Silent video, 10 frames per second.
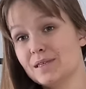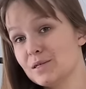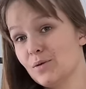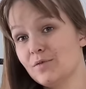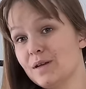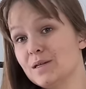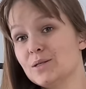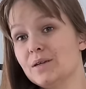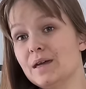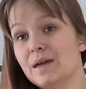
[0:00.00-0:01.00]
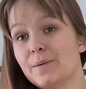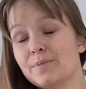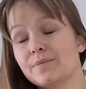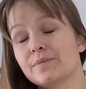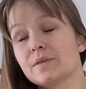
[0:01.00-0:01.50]

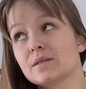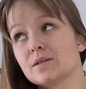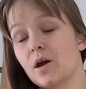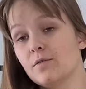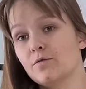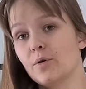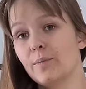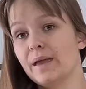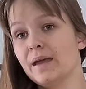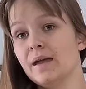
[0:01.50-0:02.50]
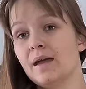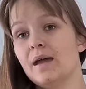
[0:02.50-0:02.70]
Sophie scarf for me.